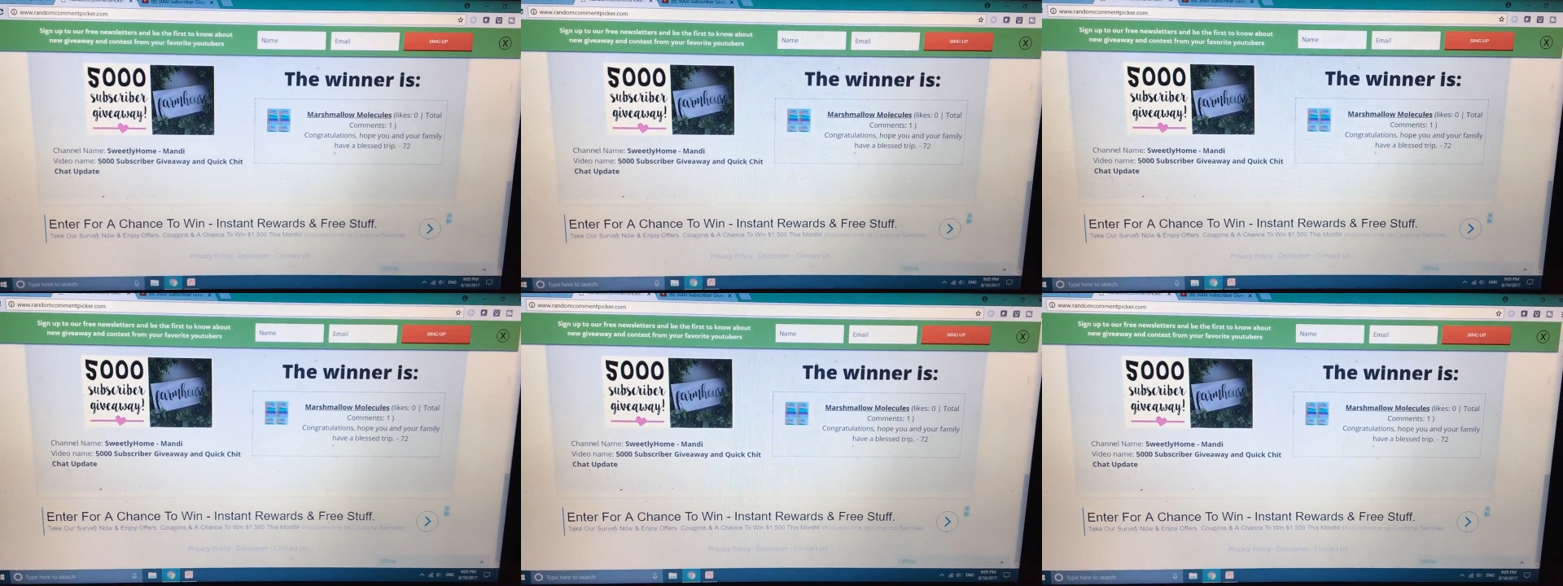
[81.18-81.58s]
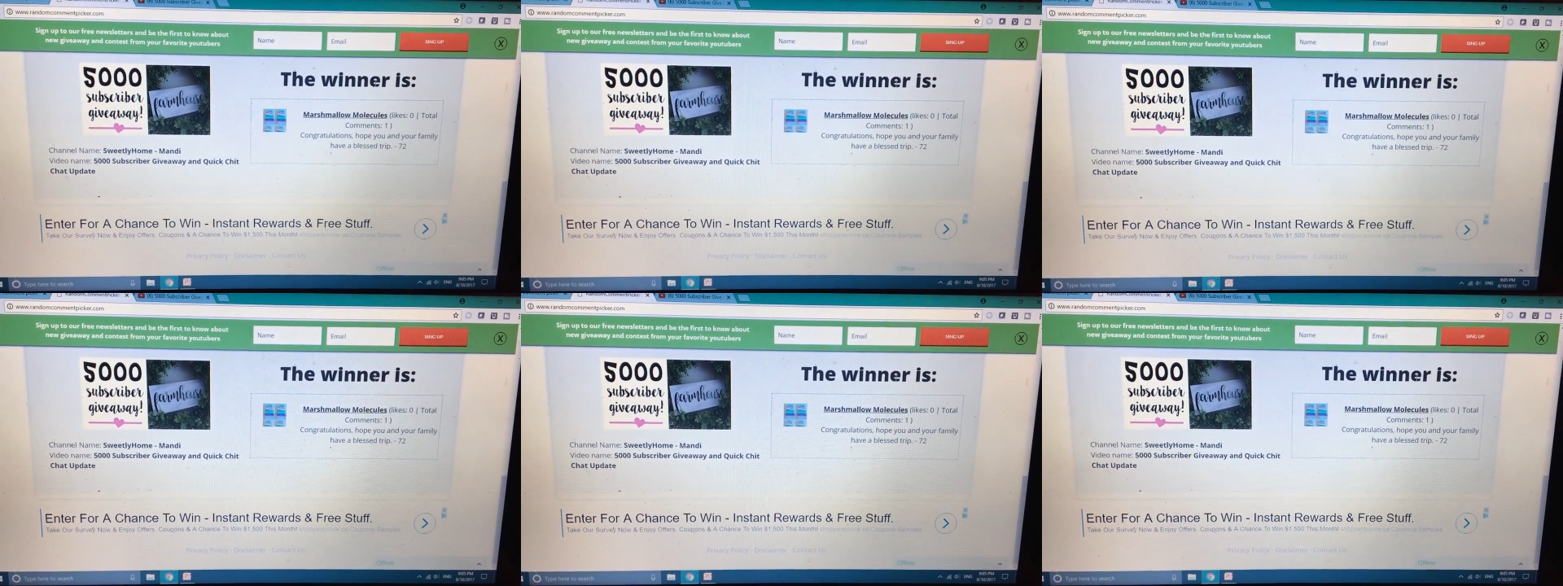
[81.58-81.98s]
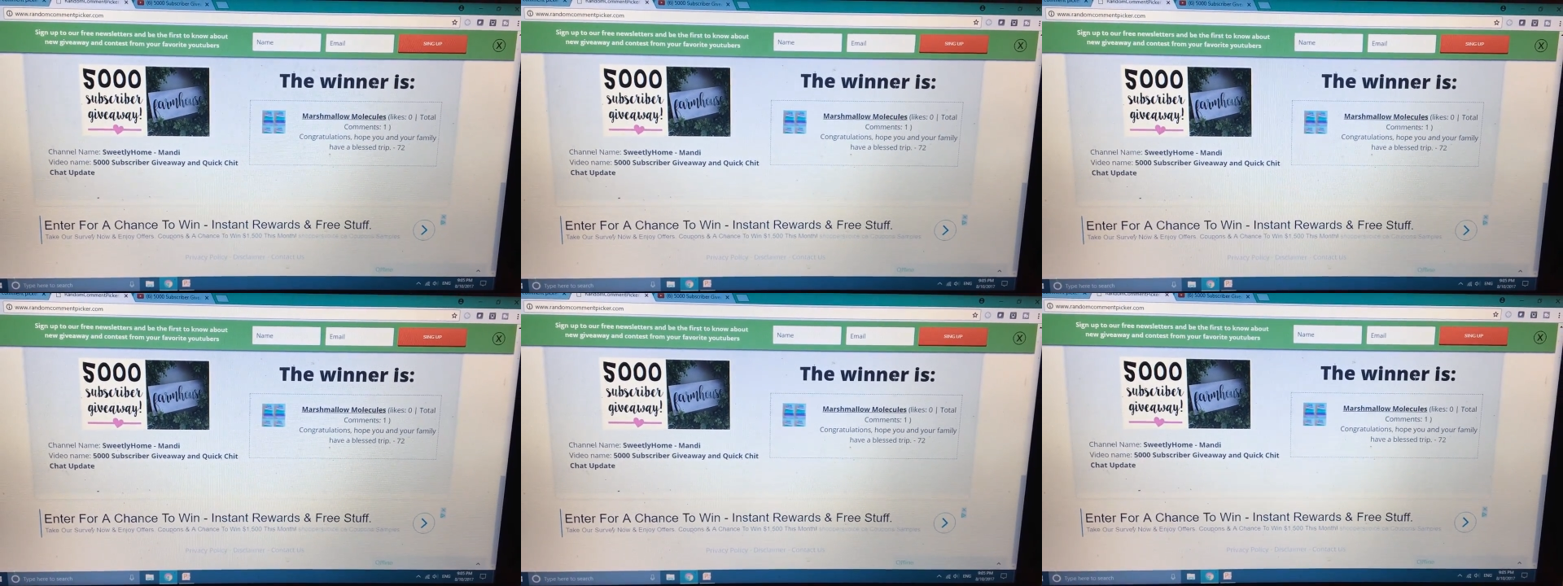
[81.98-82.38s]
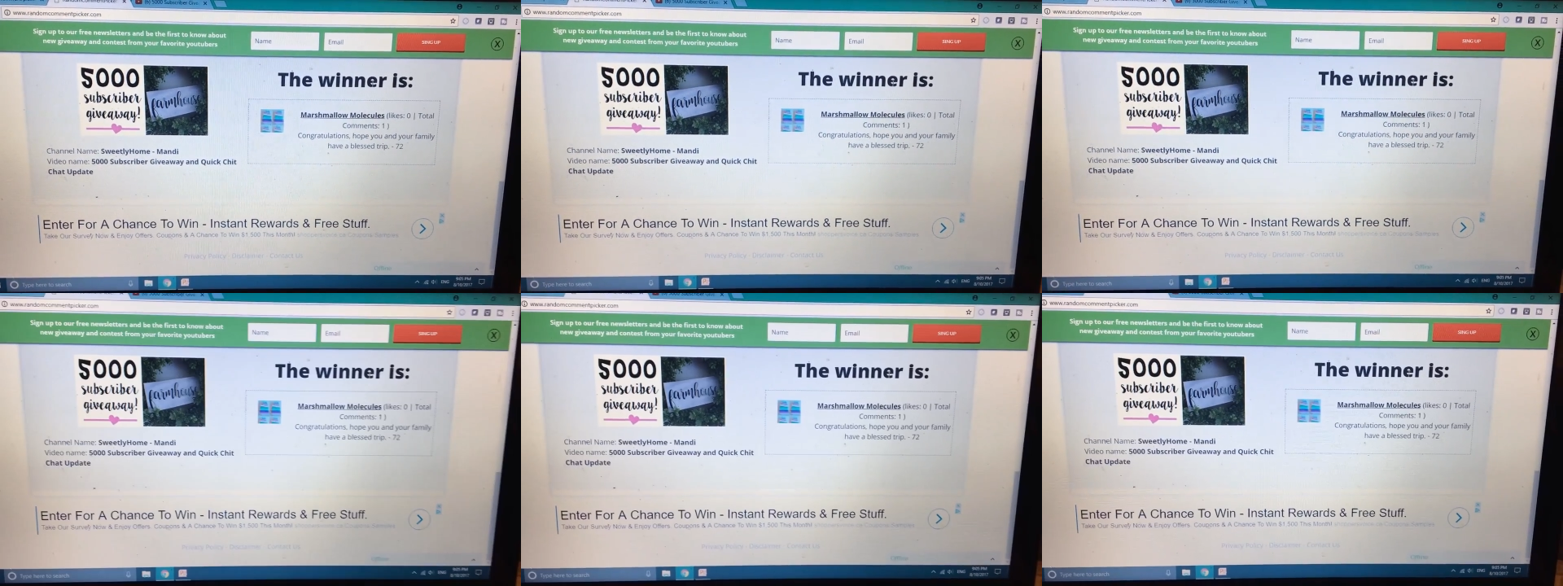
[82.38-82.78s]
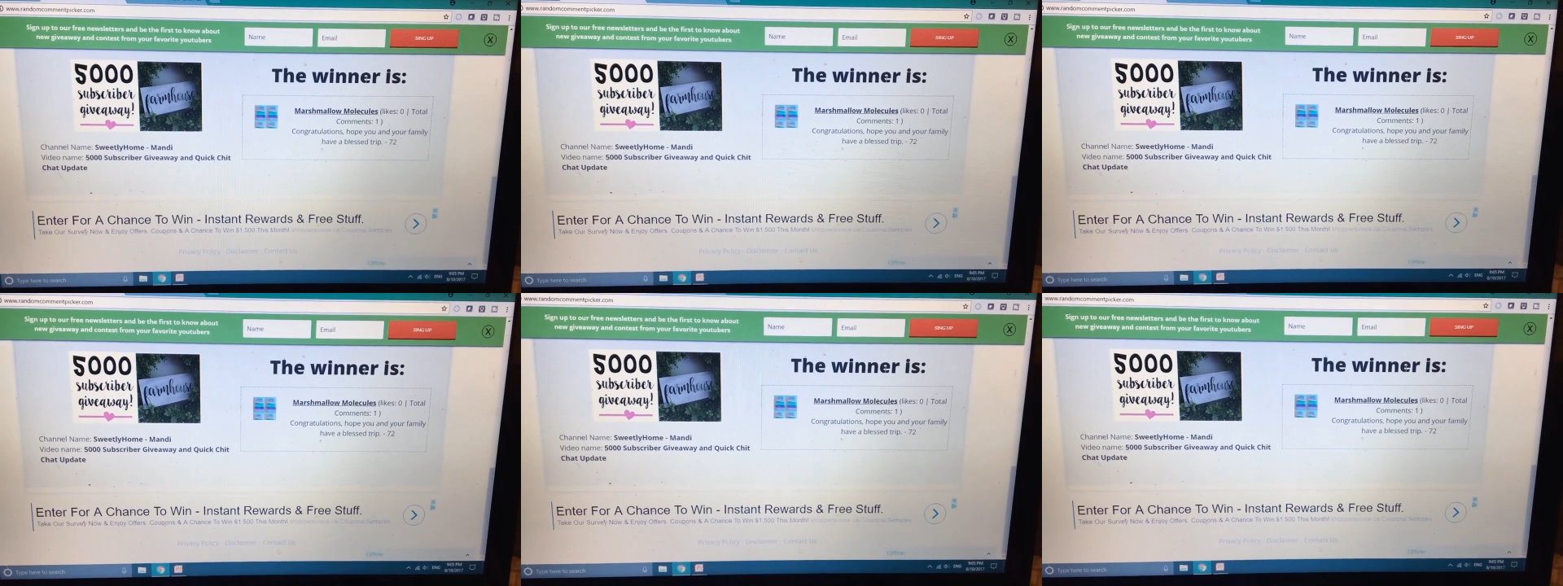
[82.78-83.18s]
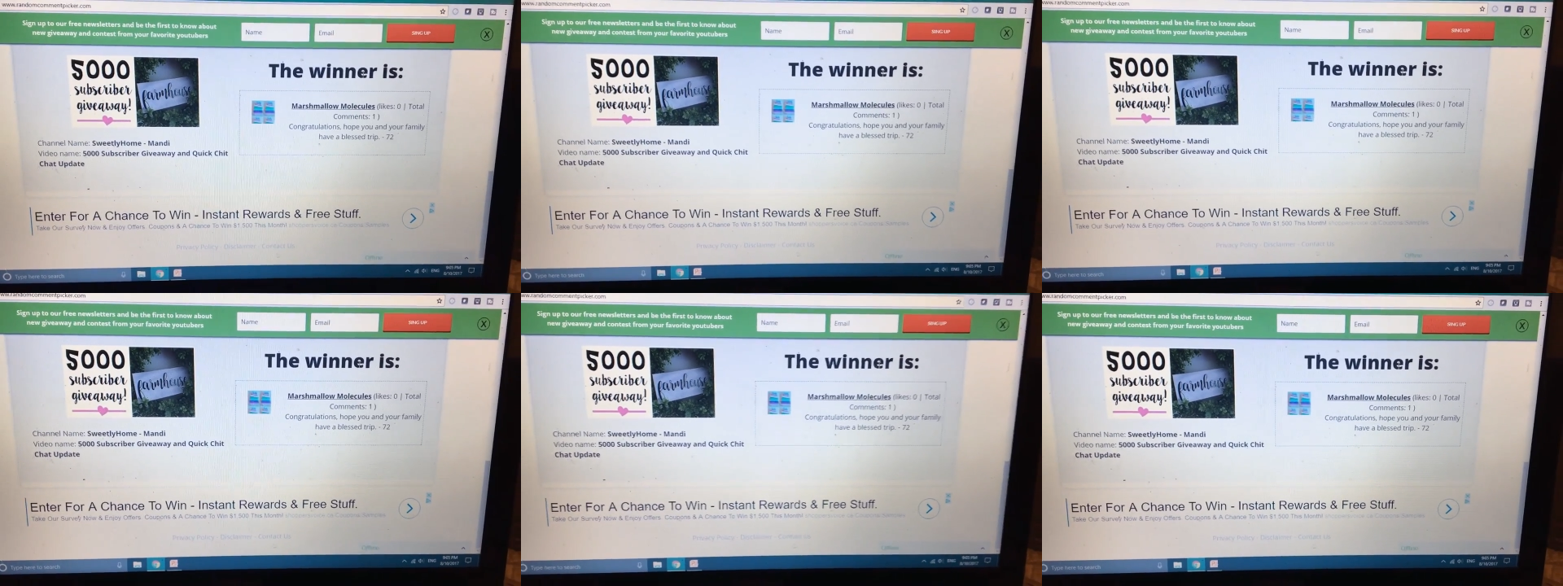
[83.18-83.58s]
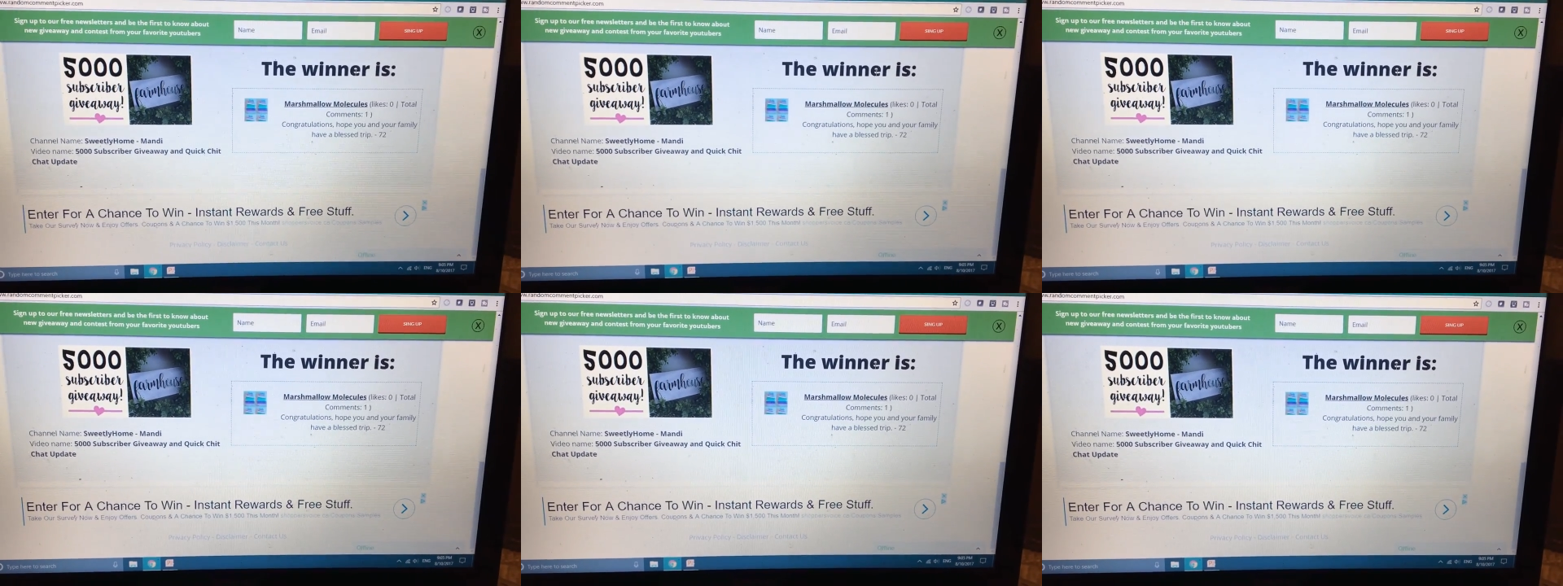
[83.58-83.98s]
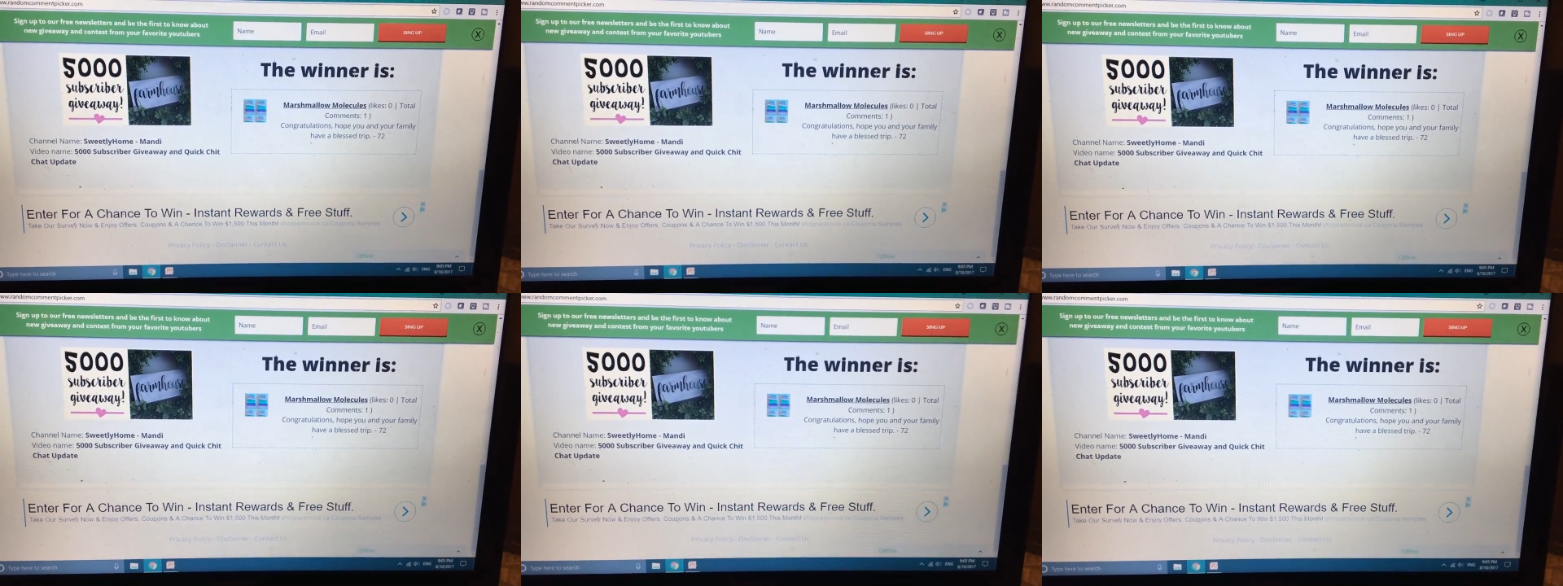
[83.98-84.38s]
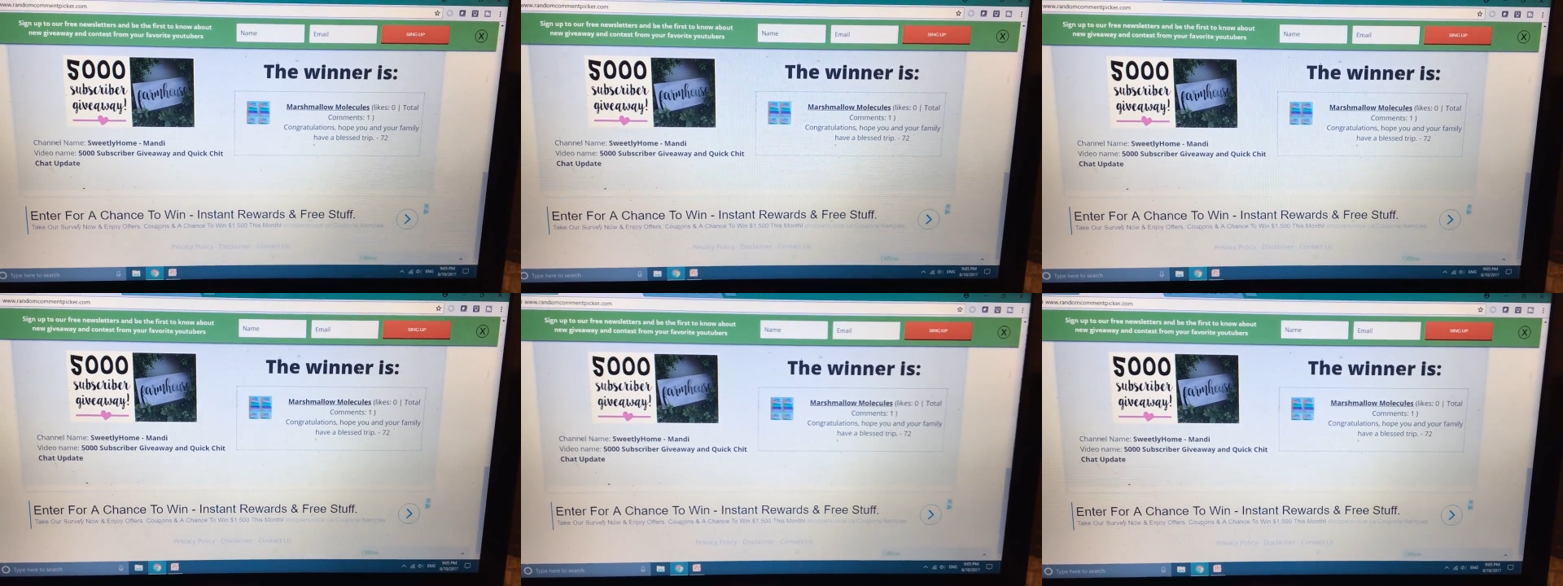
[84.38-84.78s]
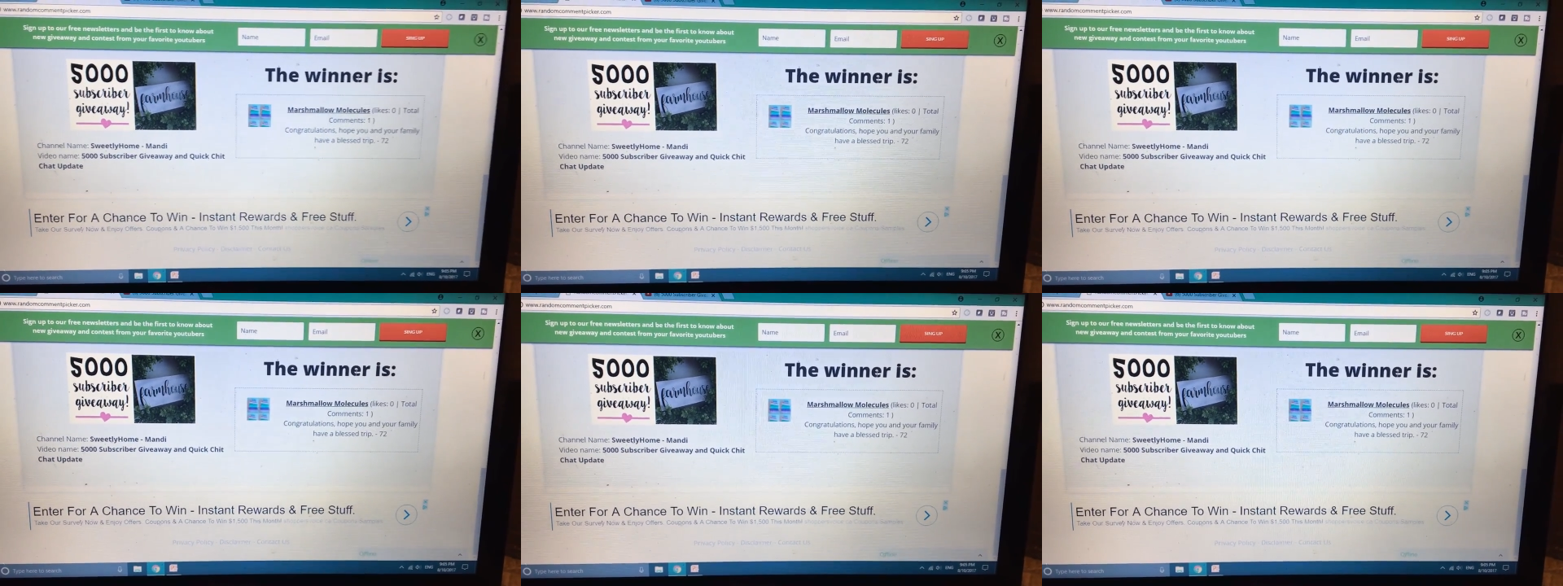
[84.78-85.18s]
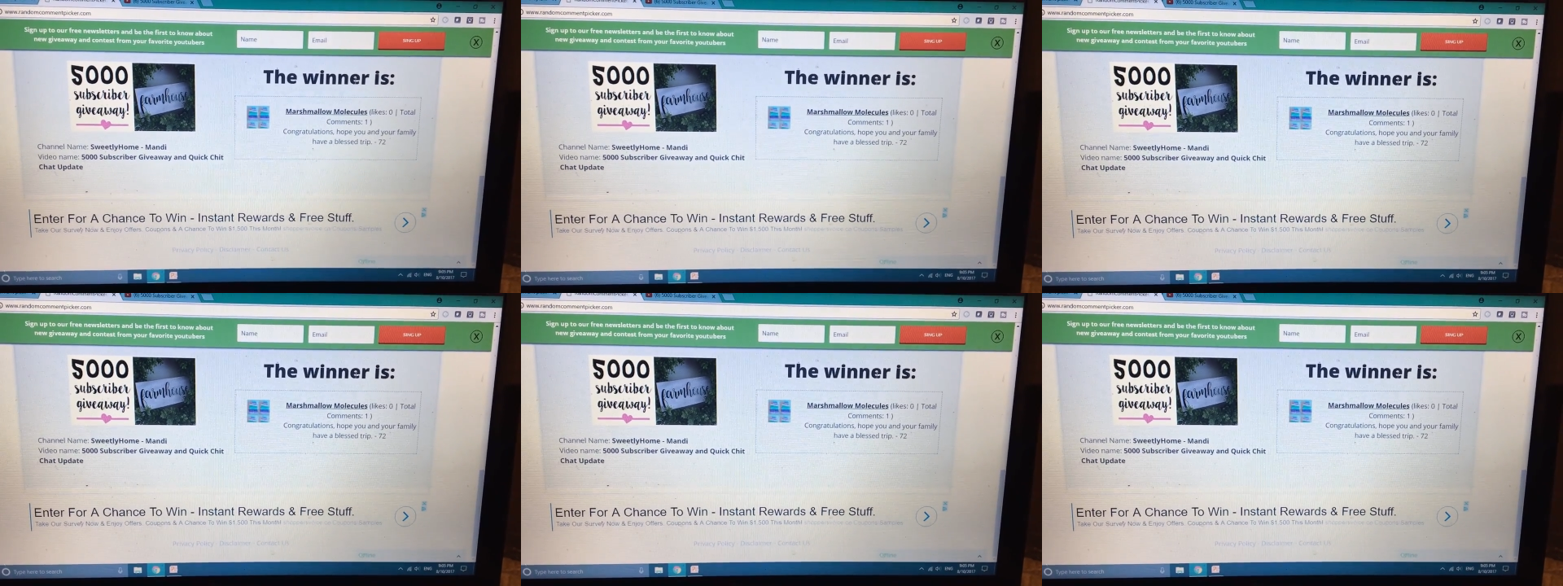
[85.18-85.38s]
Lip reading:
(no speaker visible)